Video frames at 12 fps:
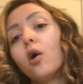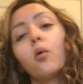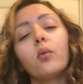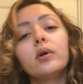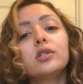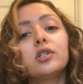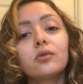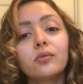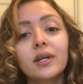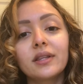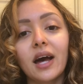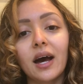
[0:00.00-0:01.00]
Once you
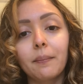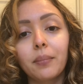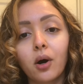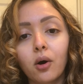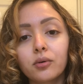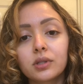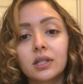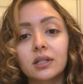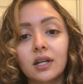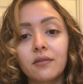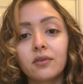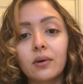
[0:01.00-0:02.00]
read that post, it'll
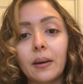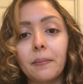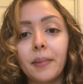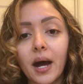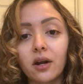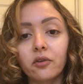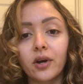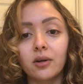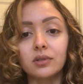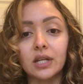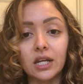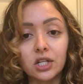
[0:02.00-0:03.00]
give you a better
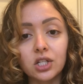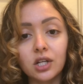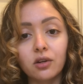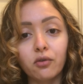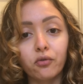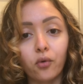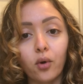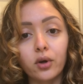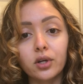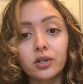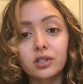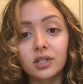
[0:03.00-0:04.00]
foundation for
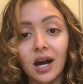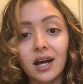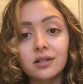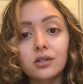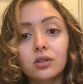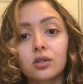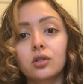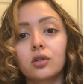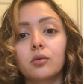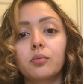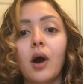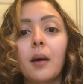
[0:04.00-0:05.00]
your styles, so
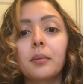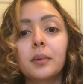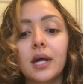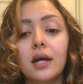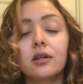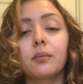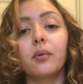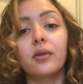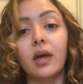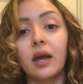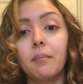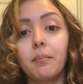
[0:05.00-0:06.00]
you'll probably end up
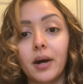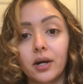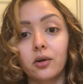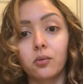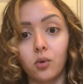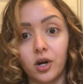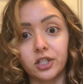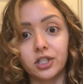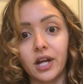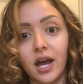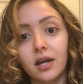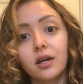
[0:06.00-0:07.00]
with a better wash
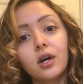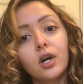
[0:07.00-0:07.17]
day.